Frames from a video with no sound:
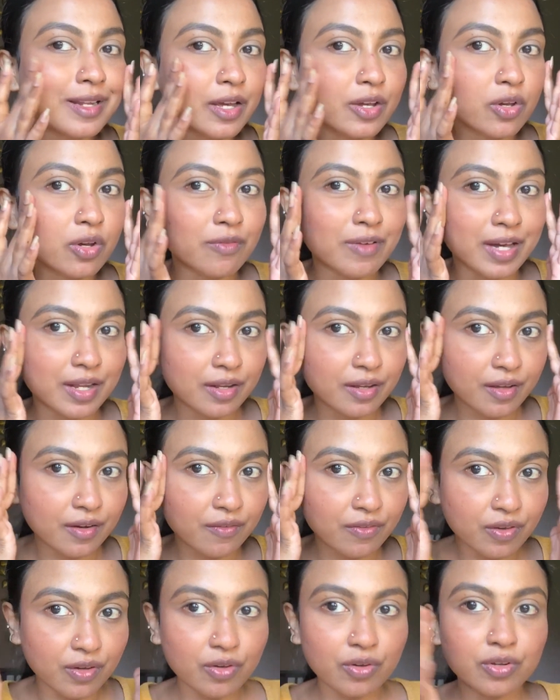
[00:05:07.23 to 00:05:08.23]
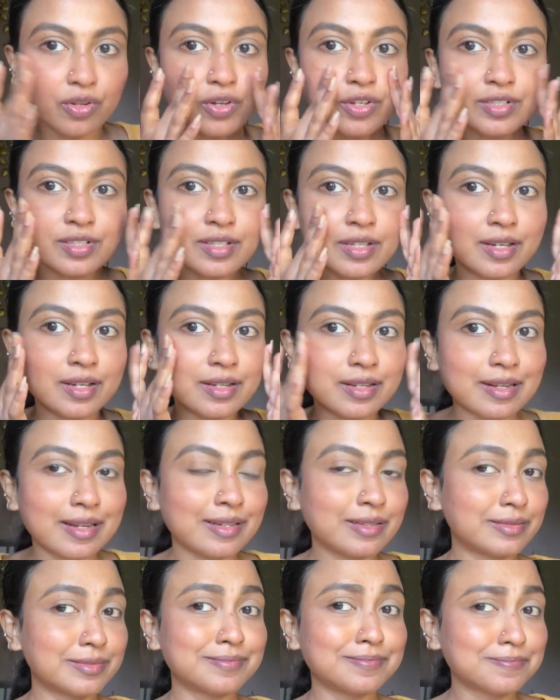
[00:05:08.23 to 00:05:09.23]
like you're wearing anything on your skin
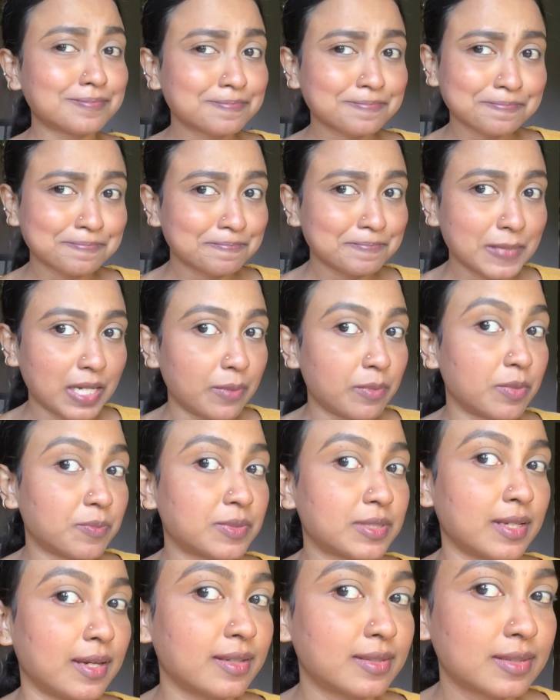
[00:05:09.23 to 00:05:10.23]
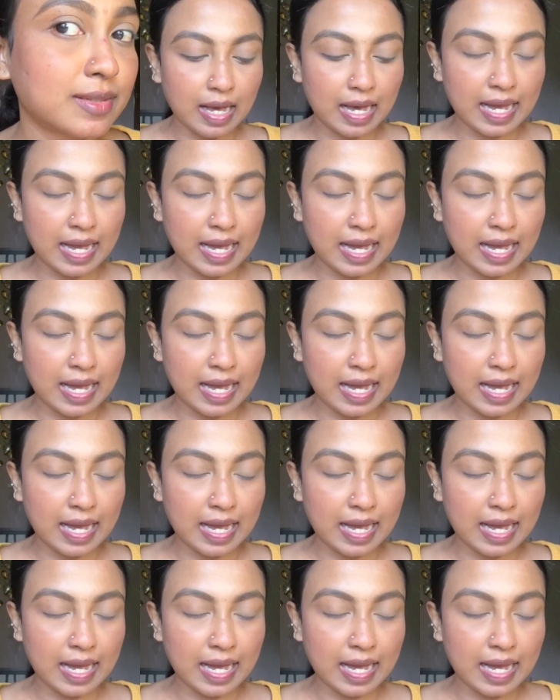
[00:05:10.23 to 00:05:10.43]
like I'm obsessed.